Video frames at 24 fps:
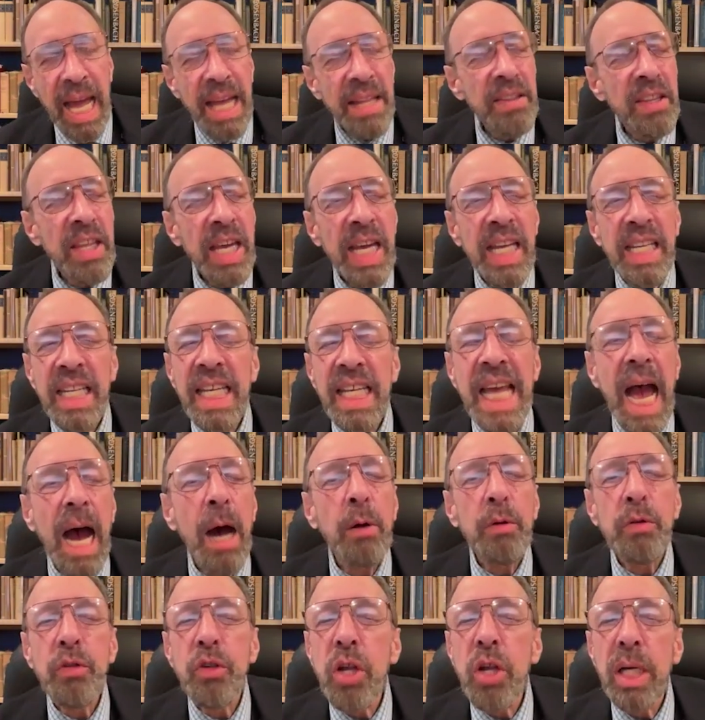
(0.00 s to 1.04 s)
and then he
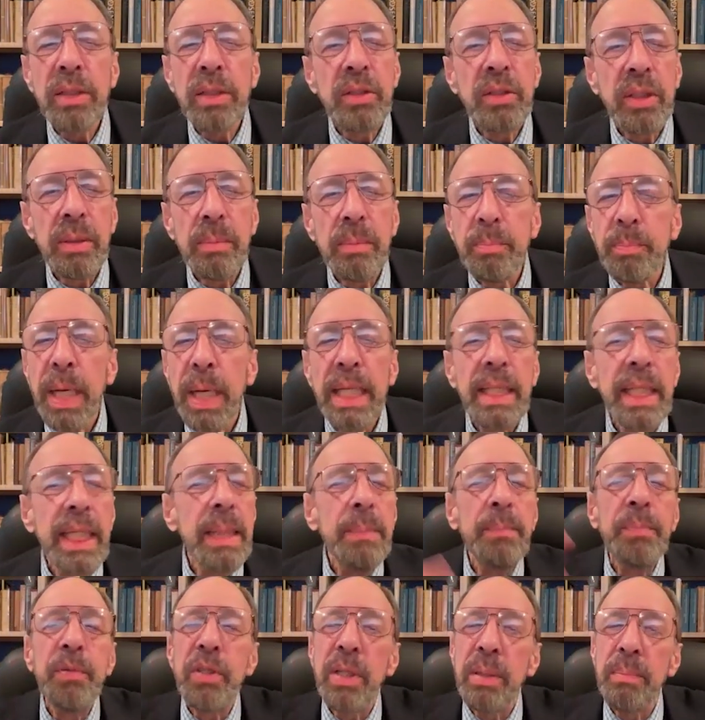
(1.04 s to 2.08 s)
outdoes him by
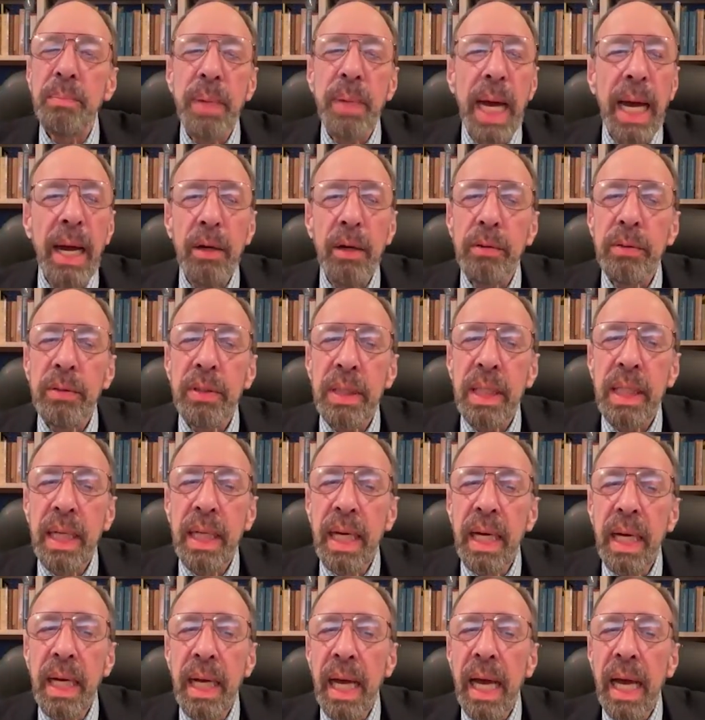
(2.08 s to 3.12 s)
leaps and bounds.
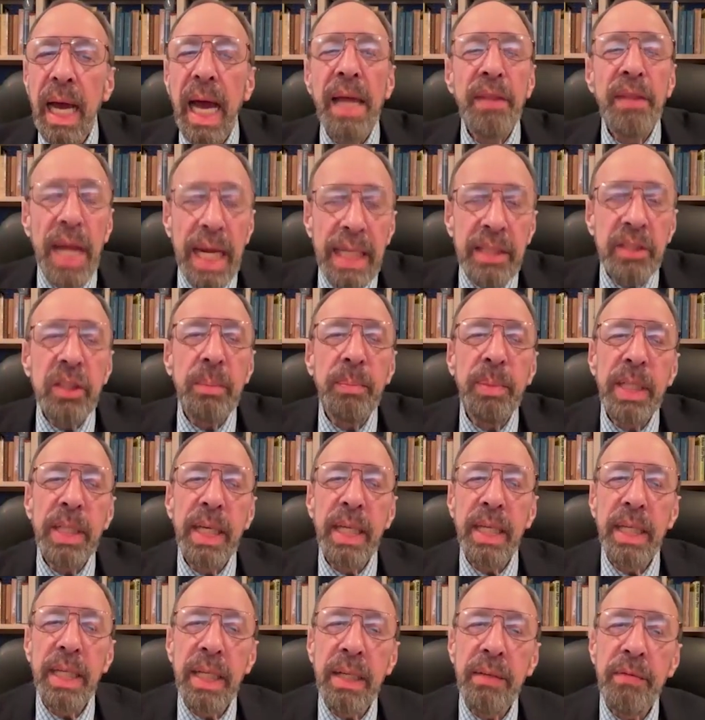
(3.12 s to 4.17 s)
And that's the
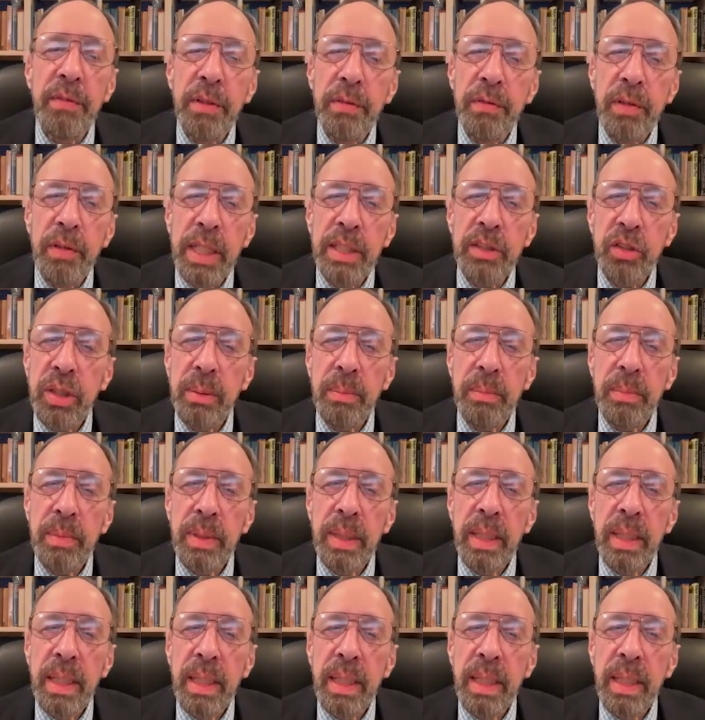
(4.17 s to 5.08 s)
beginning of the friendship.